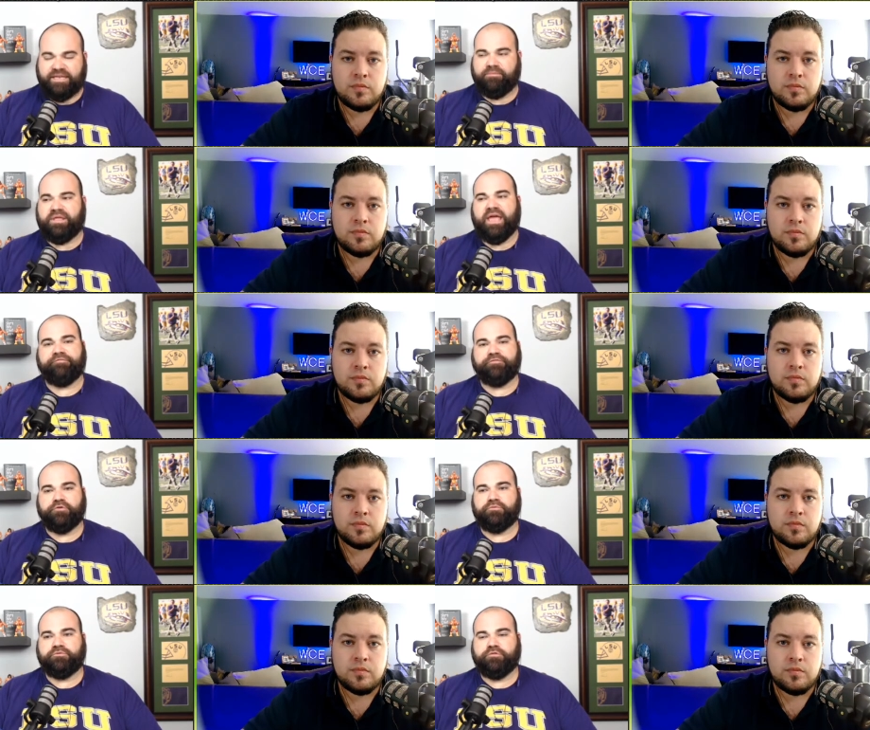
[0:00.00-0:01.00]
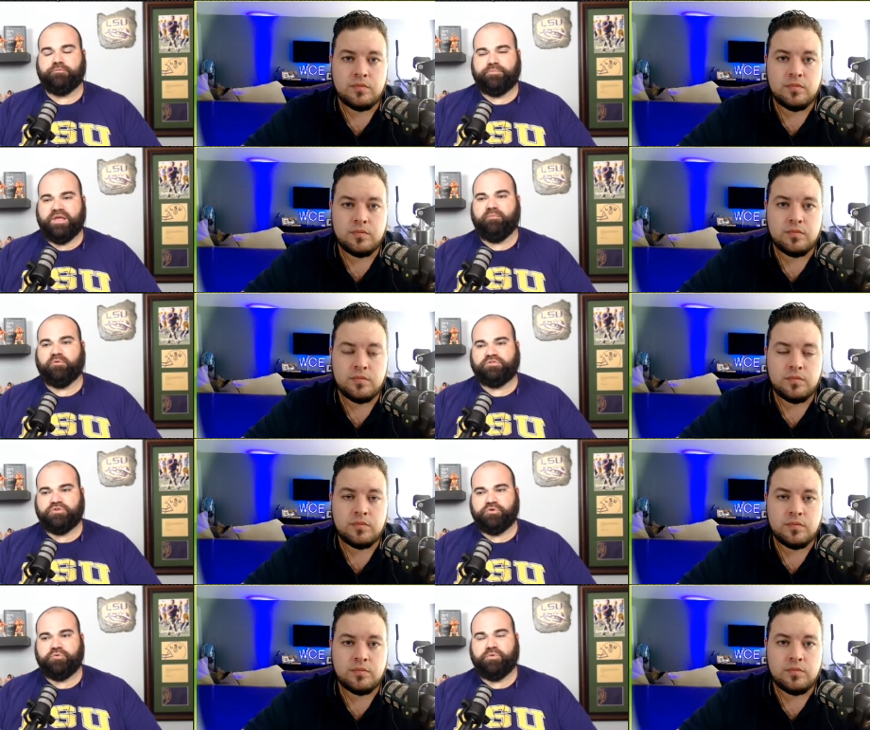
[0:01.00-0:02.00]
Speaker 1: and we have to, to be able
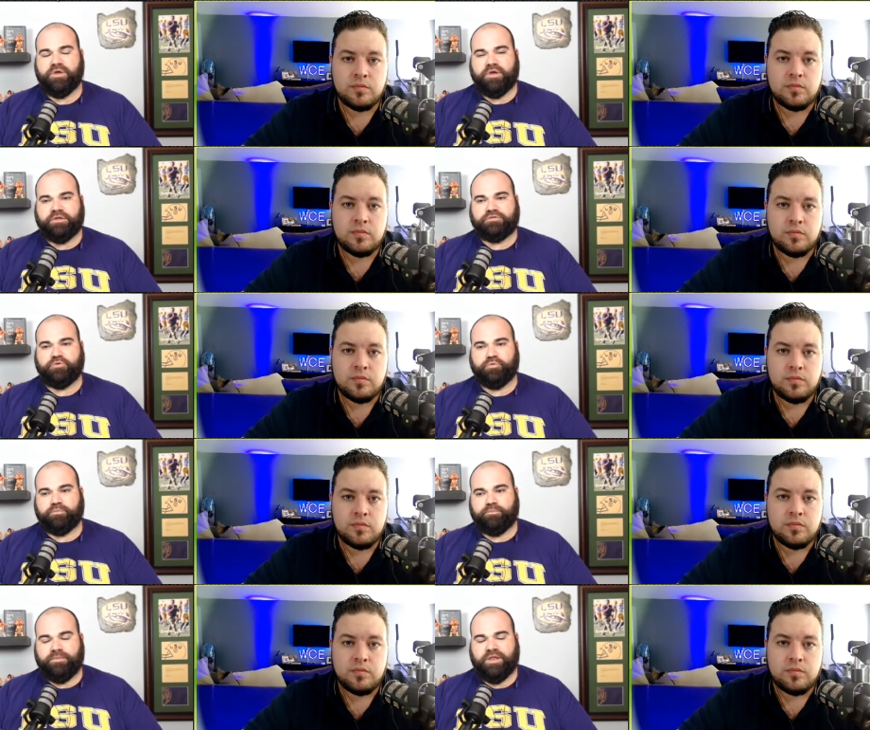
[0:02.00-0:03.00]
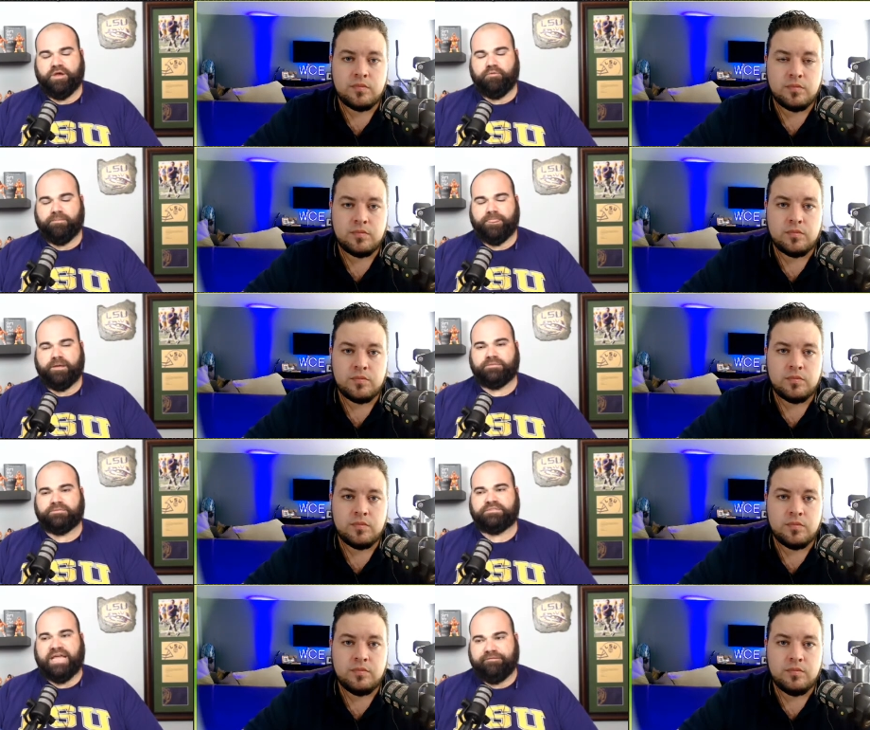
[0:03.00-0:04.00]
to, to, you know,
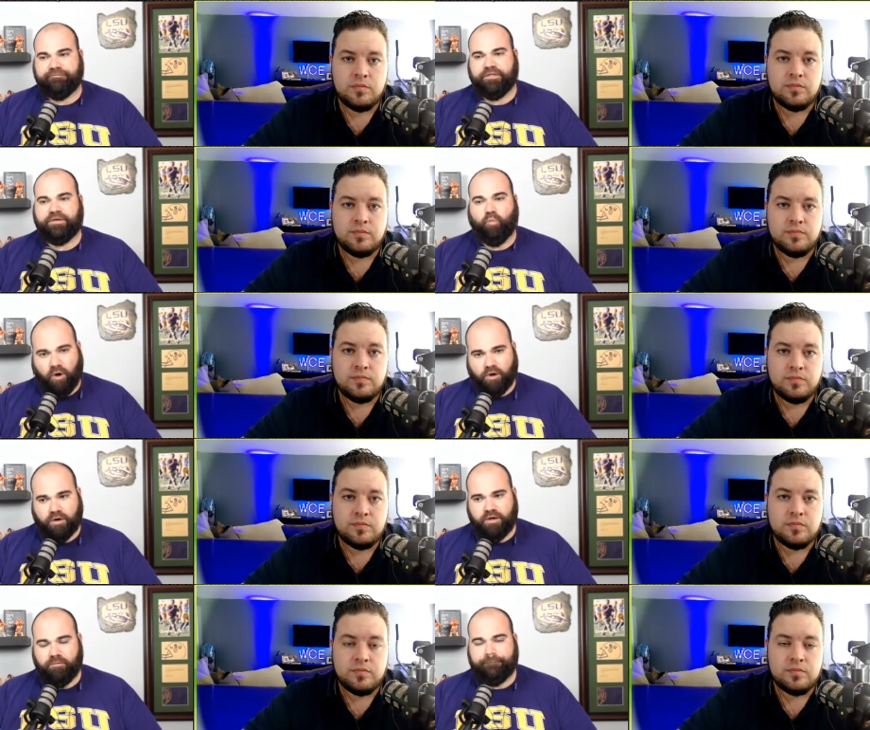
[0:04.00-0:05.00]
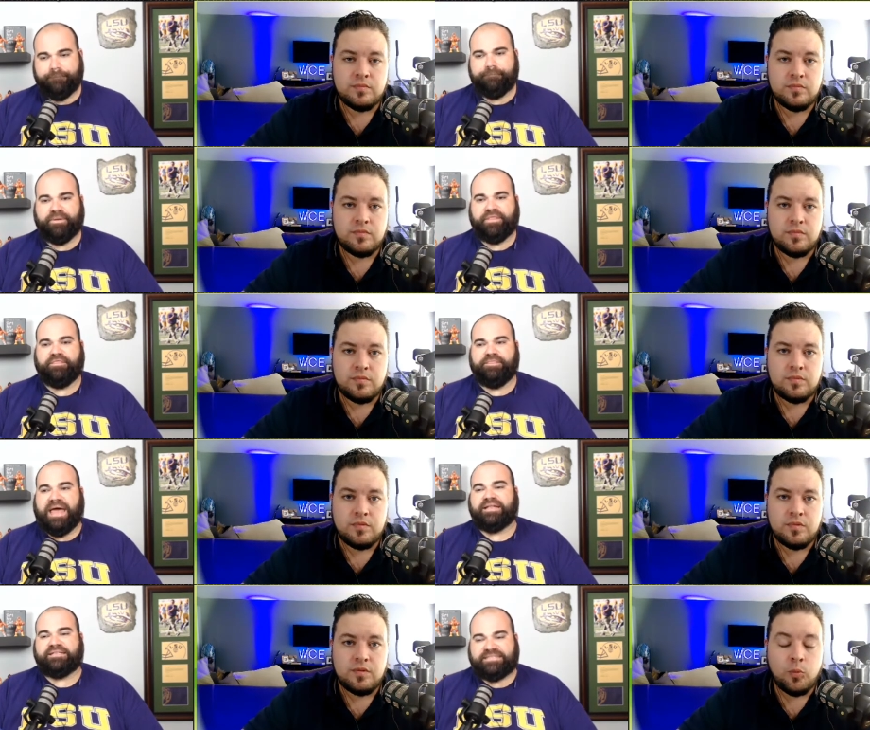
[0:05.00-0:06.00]
safely work, but
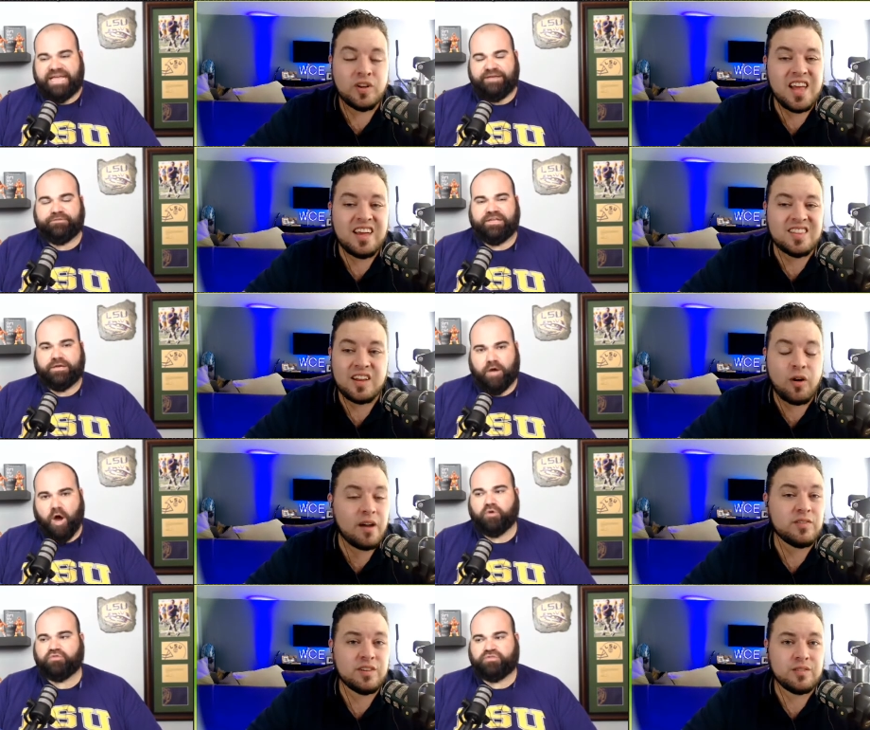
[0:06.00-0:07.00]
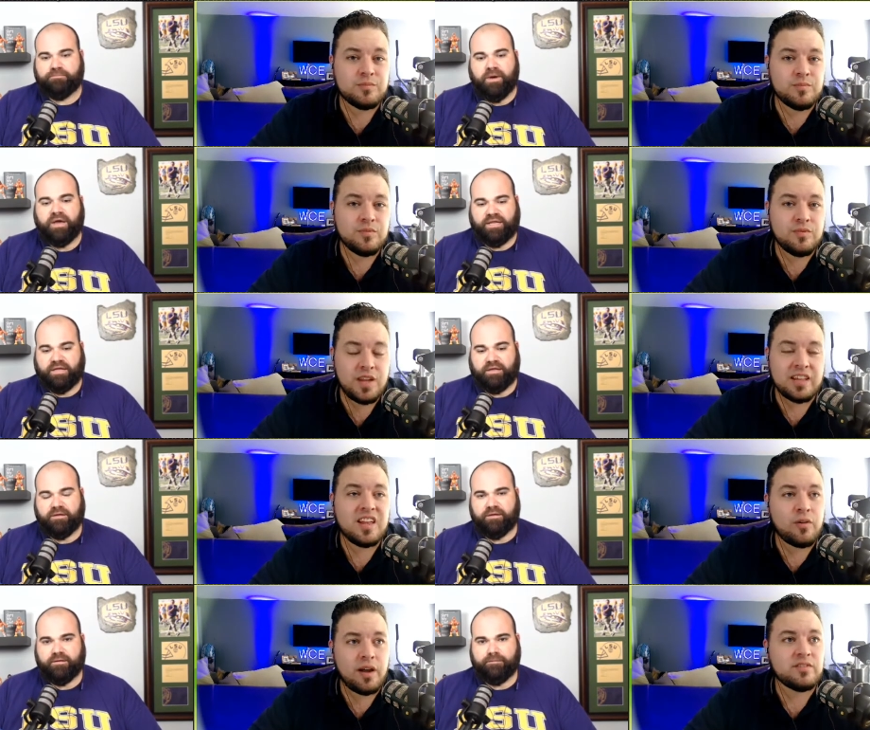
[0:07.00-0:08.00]
that
Speaker 2: safety well, they, they don't costs have the, money. Yeah. They
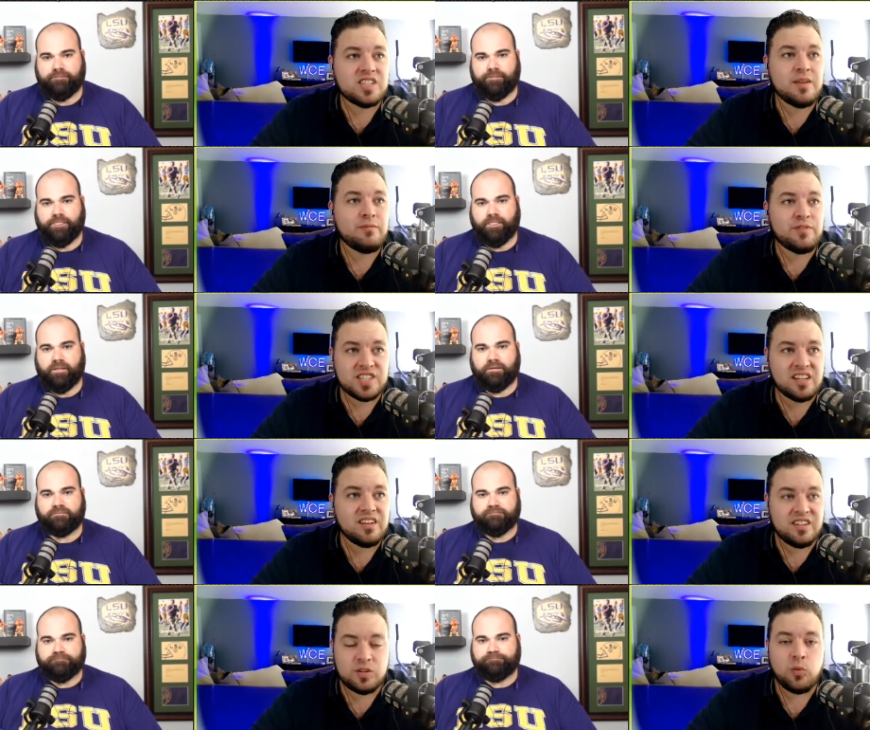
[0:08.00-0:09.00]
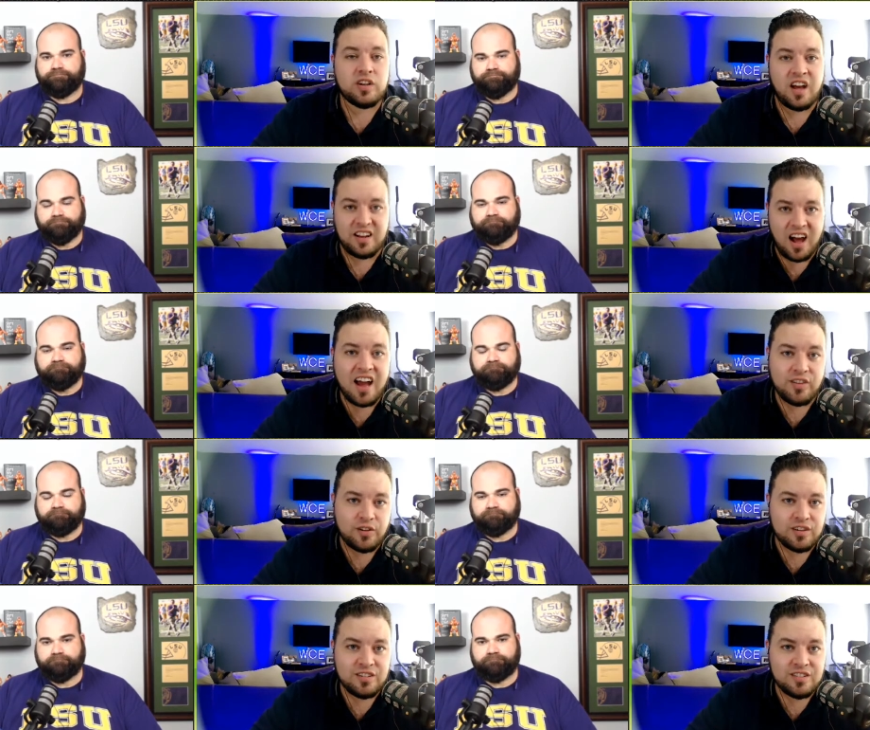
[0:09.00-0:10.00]
don't have the same facilities and whatnot either.
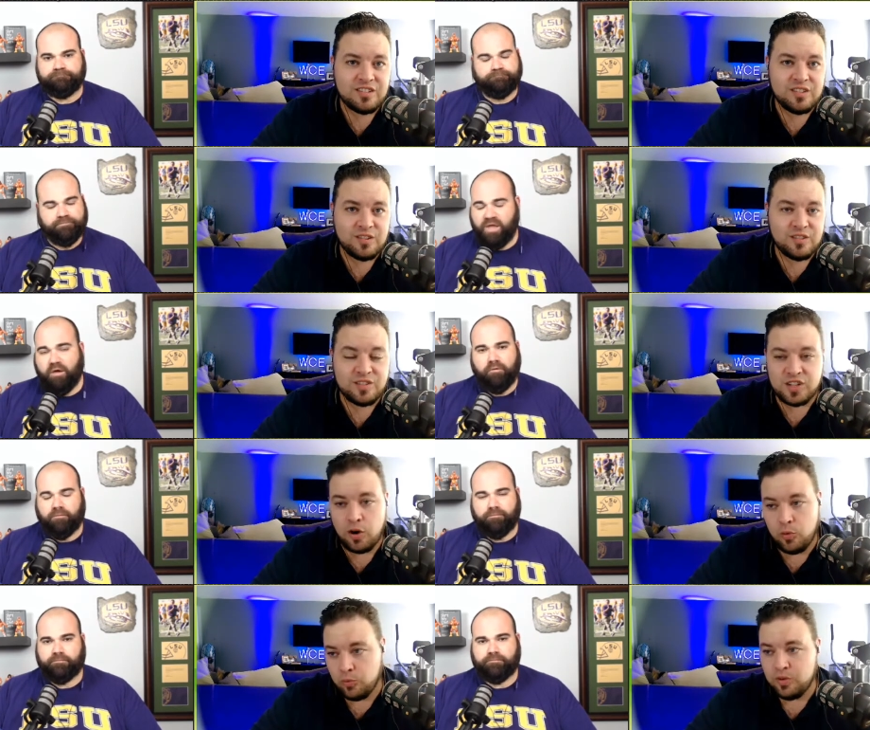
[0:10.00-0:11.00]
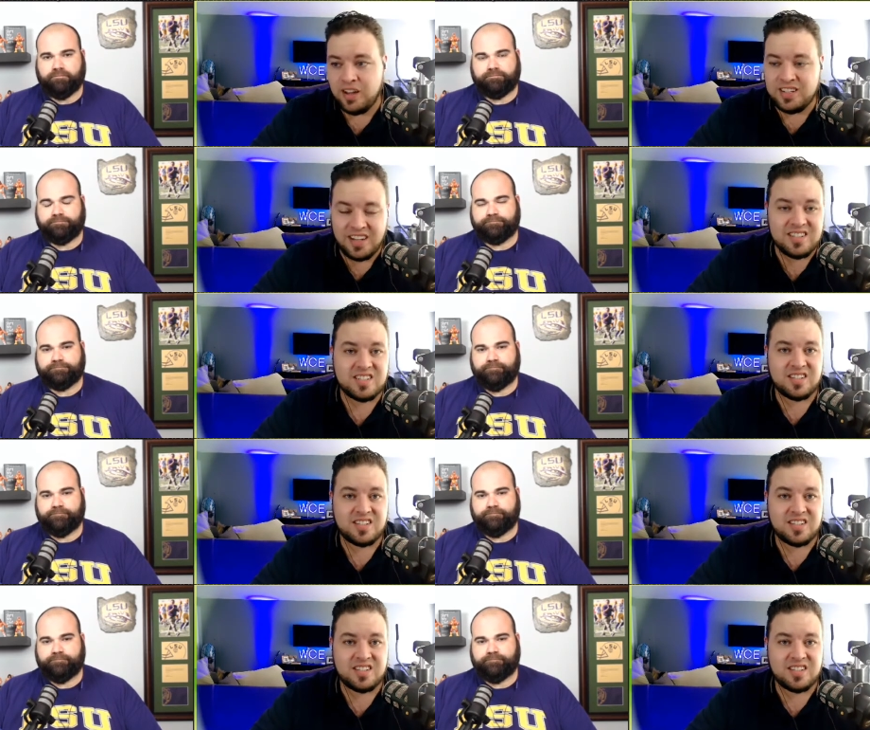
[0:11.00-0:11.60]
No. So it, it's,